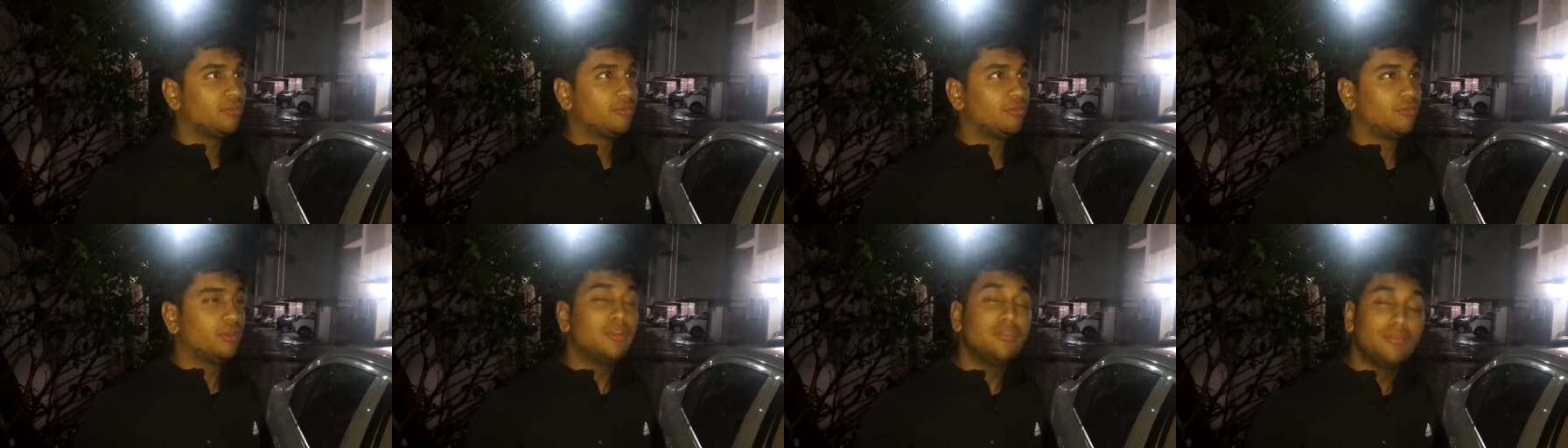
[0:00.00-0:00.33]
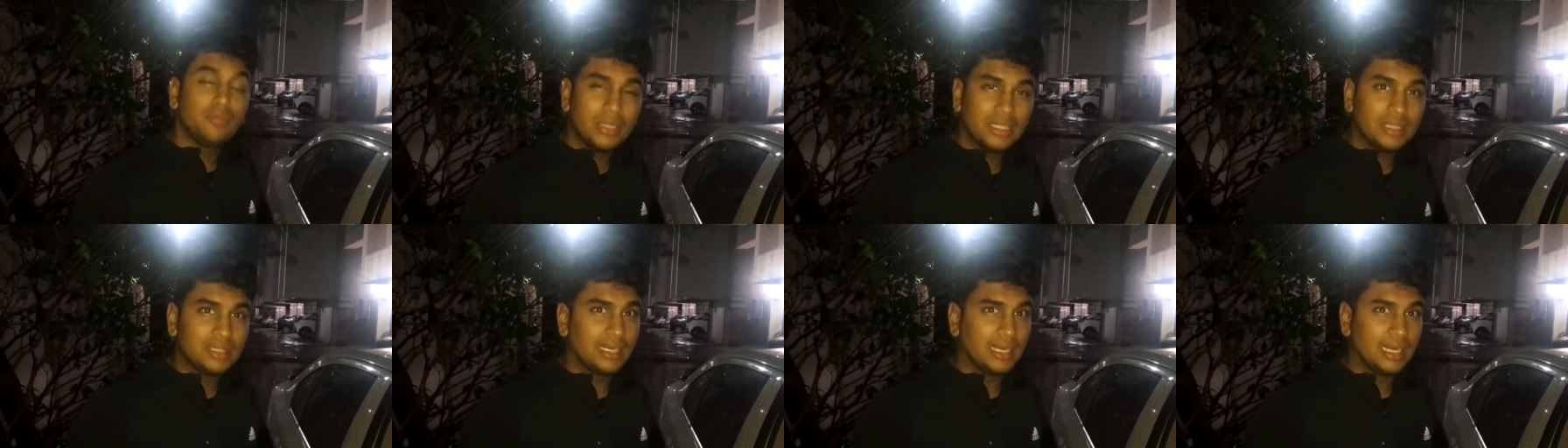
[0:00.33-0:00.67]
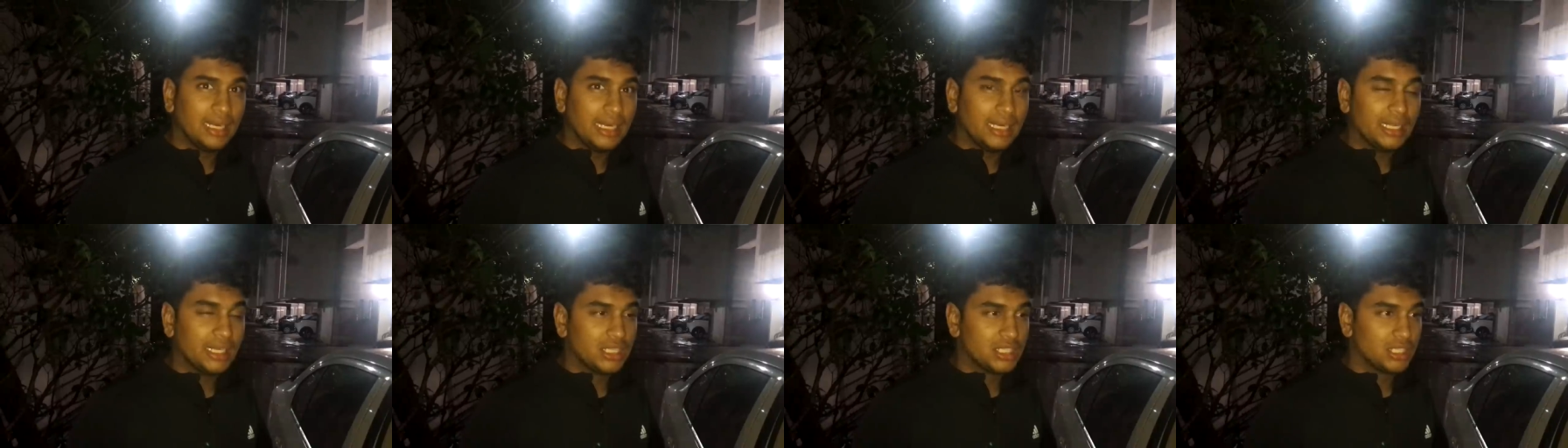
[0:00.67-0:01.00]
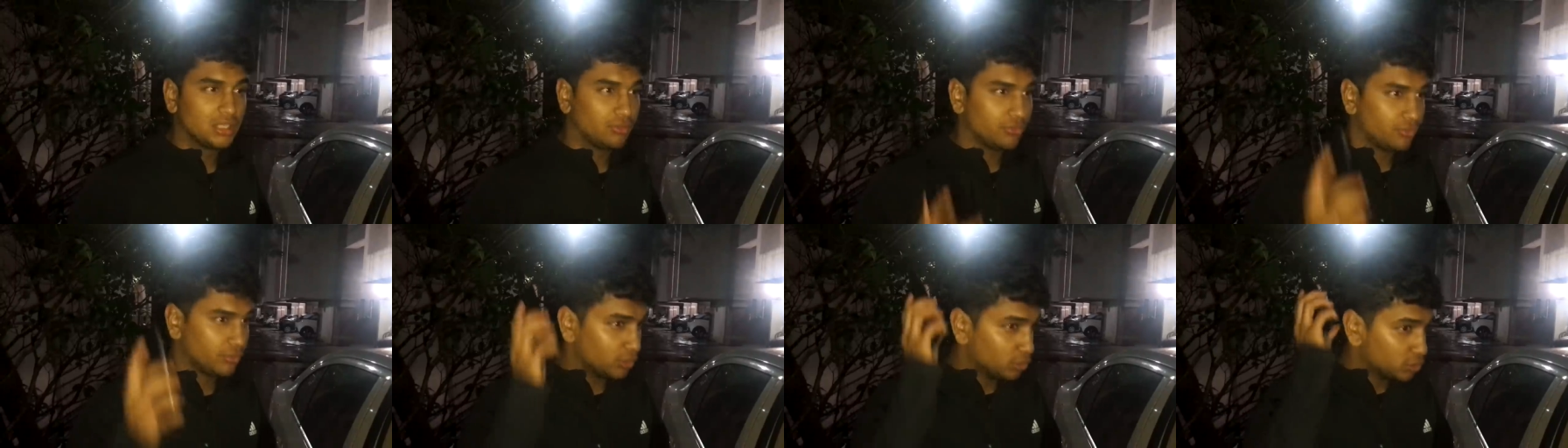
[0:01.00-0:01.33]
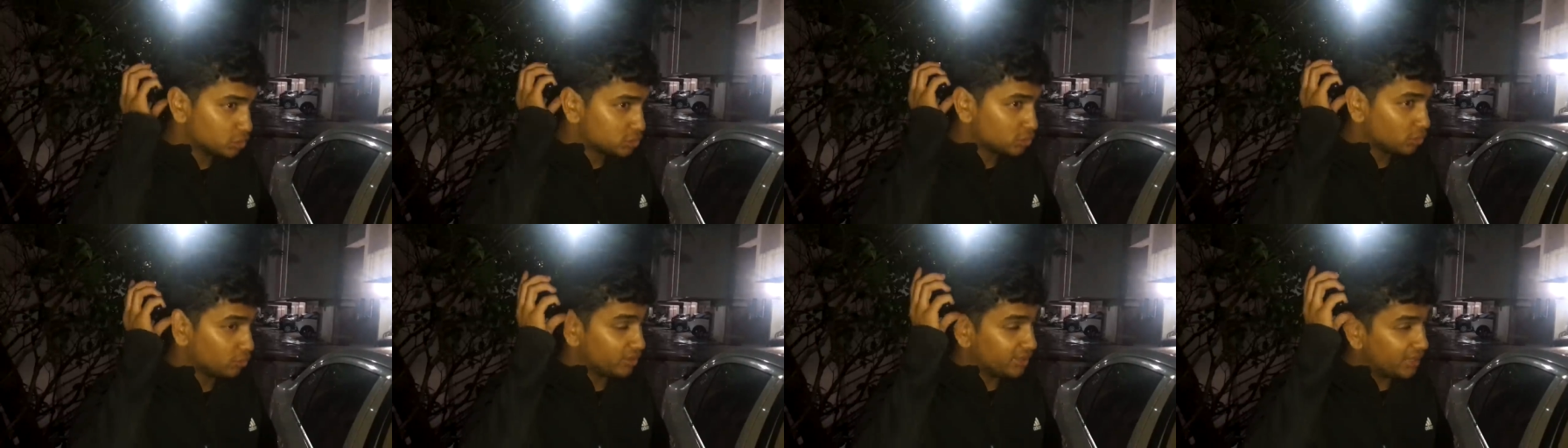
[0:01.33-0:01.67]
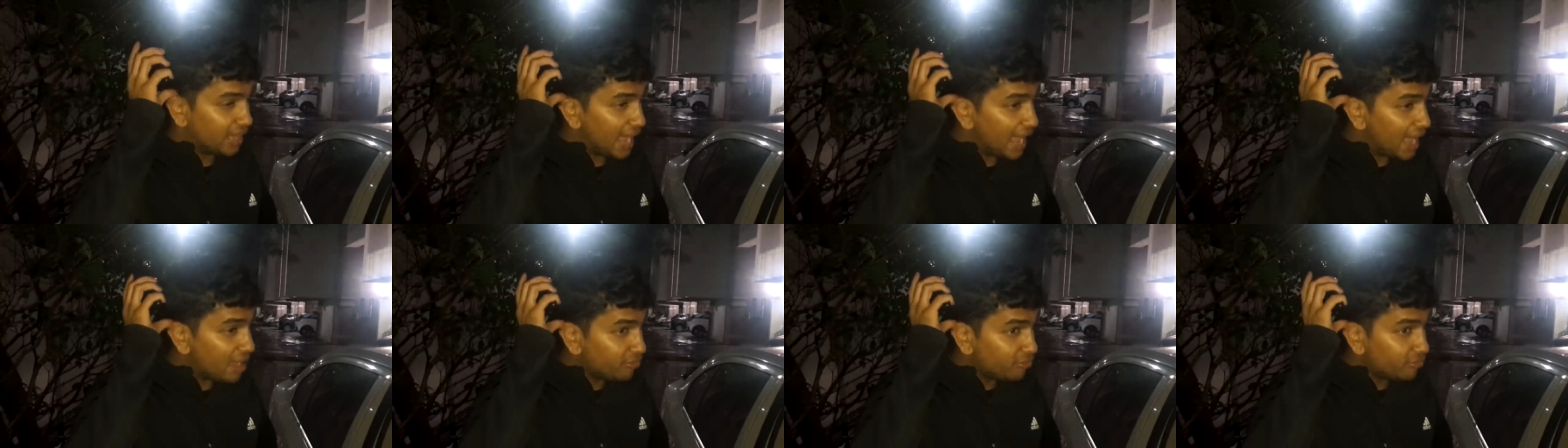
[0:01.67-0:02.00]
fifty-three liters of fuel, so we
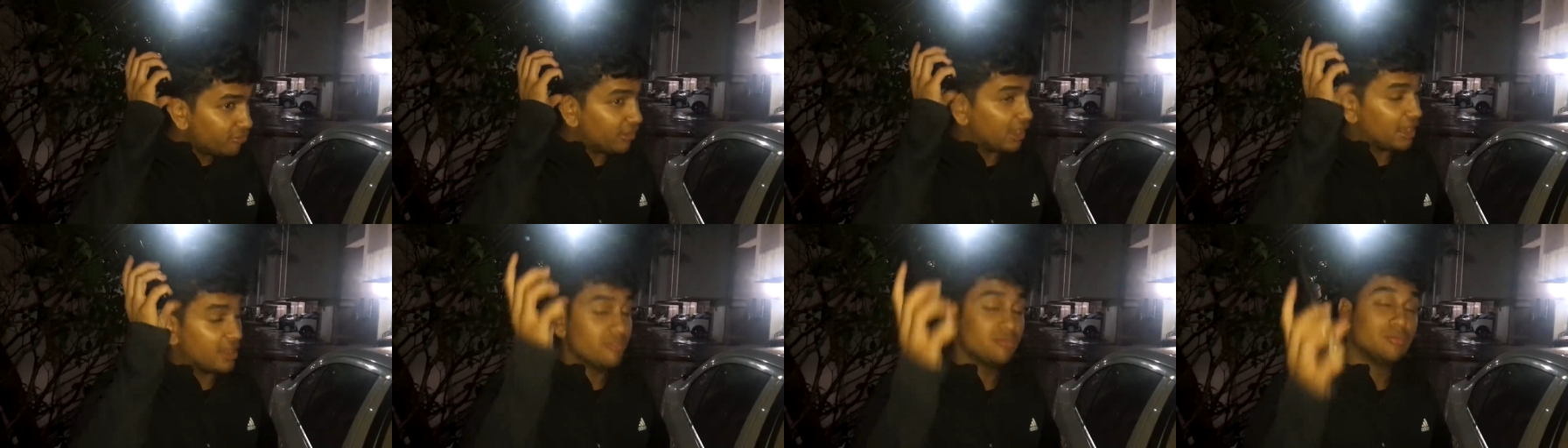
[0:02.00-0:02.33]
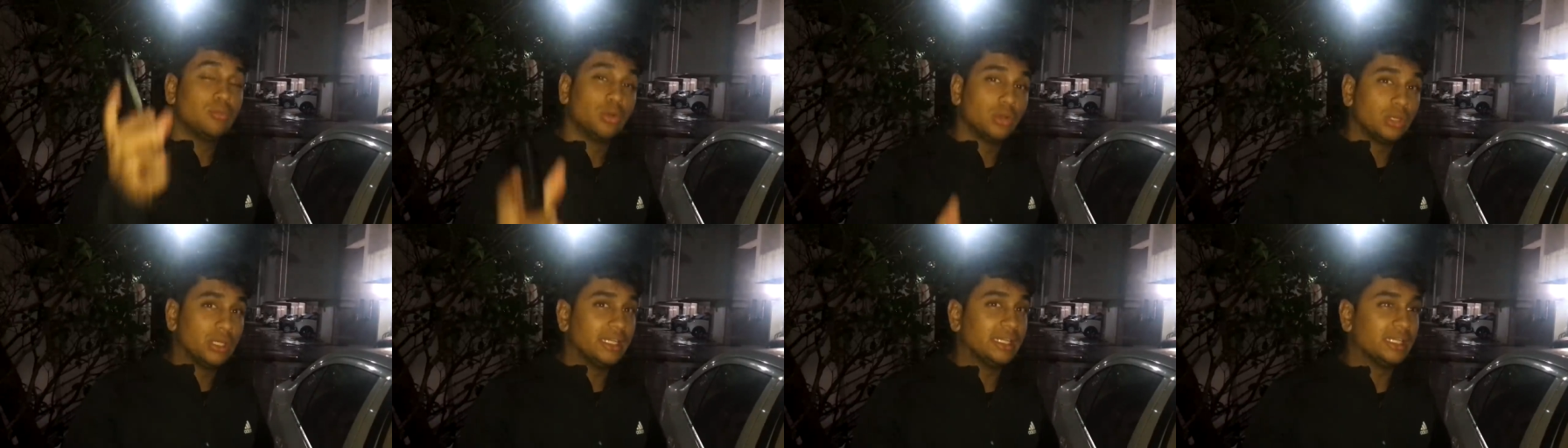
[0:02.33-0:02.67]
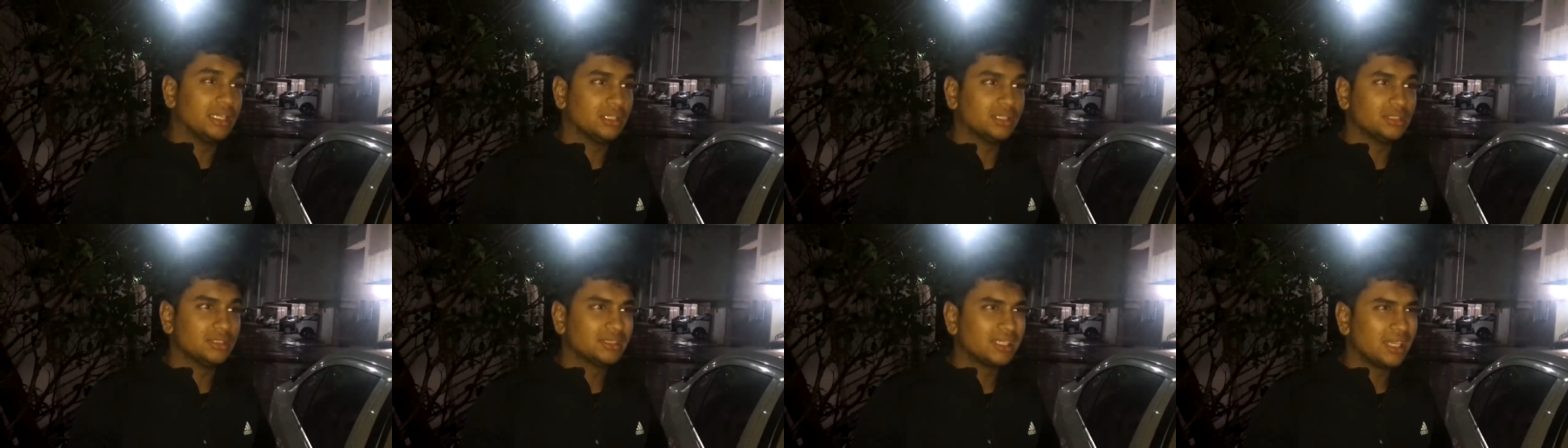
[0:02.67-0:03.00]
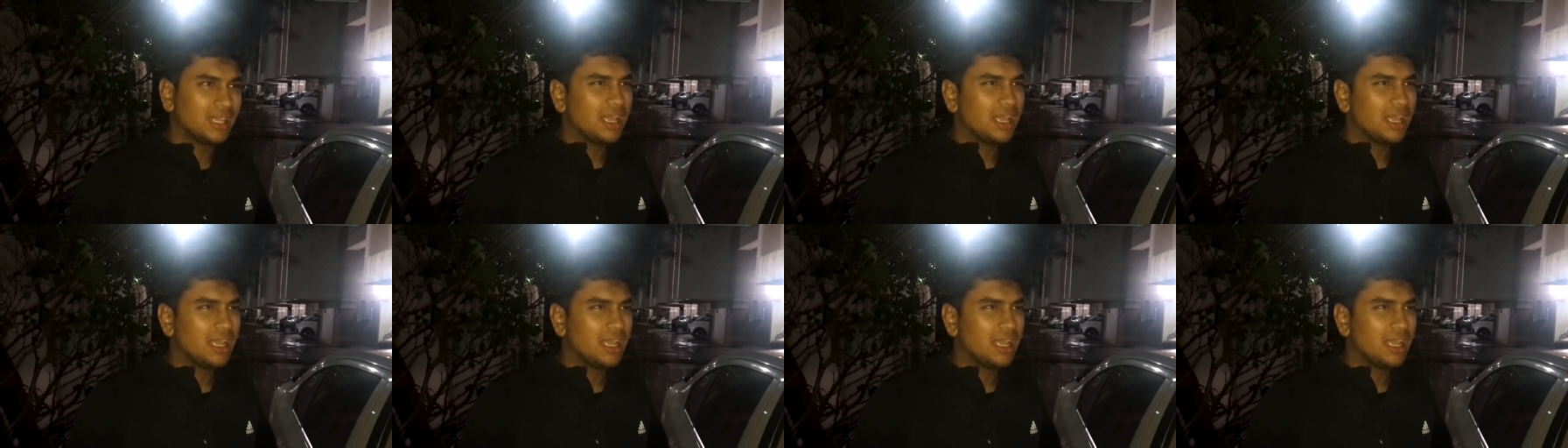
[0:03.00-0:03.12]
have five more liters,